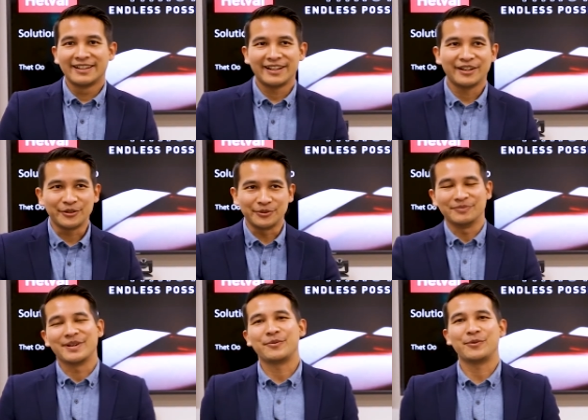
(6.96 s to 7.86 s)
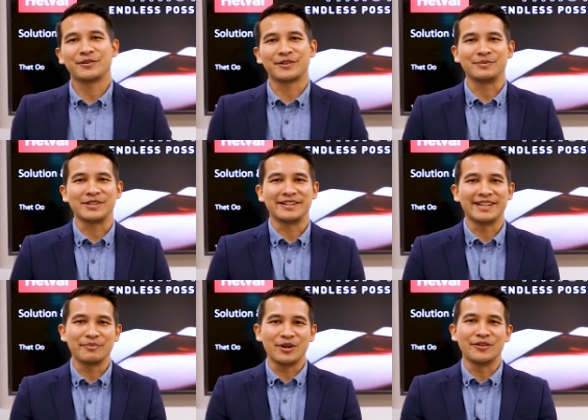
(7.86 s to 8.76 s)
Hello, and welcome to the
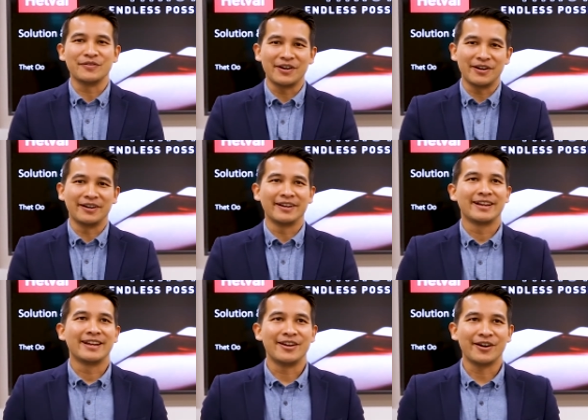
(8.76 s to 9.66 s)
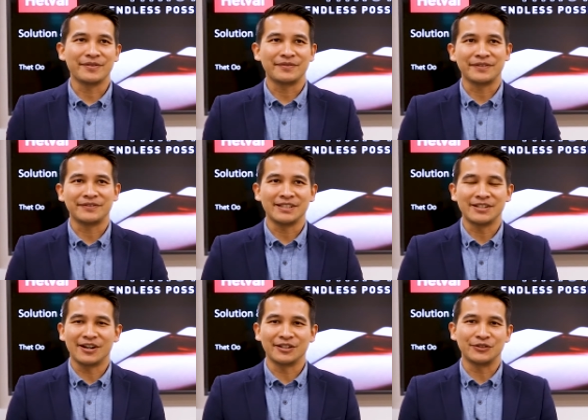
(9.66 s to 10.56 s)
demo of our nine fifty
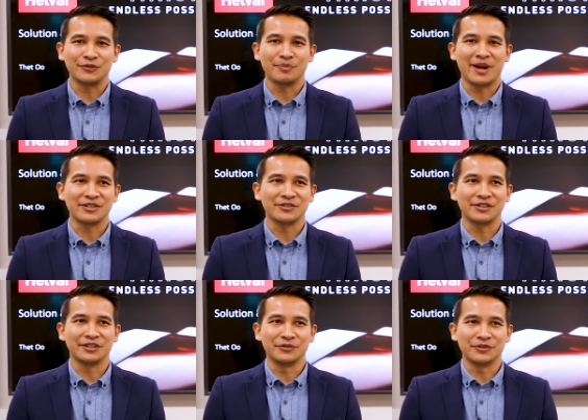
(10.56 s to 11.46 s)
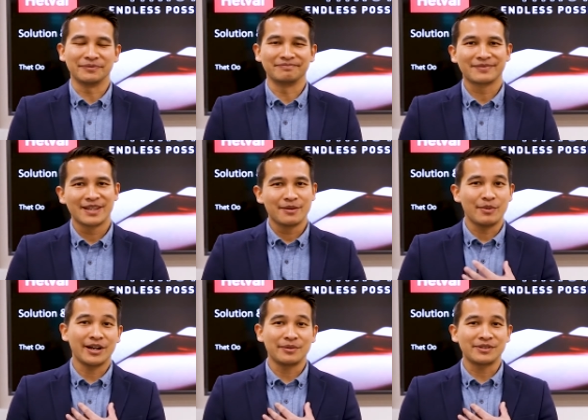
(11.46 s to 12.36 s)
DALI two Imagine Solution.
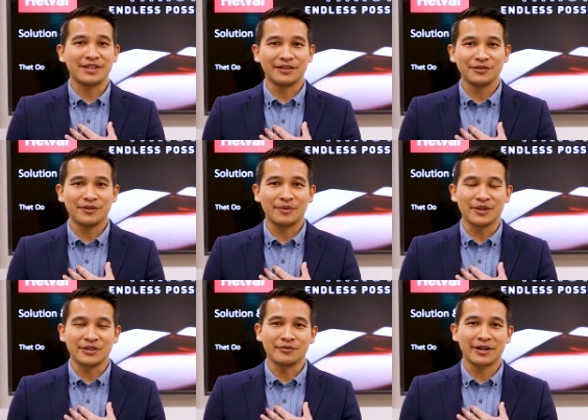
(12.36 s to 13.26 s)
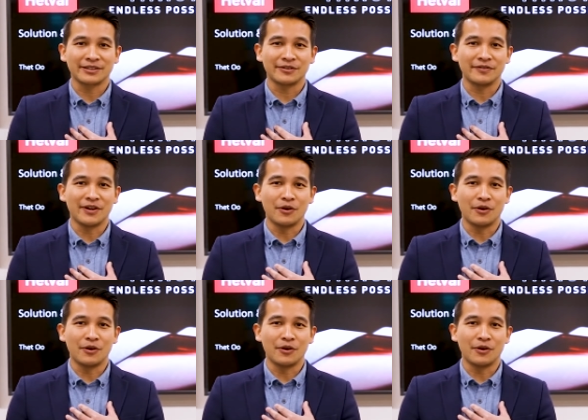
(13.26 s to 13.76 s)
My name's Thet Oo, I'm the director of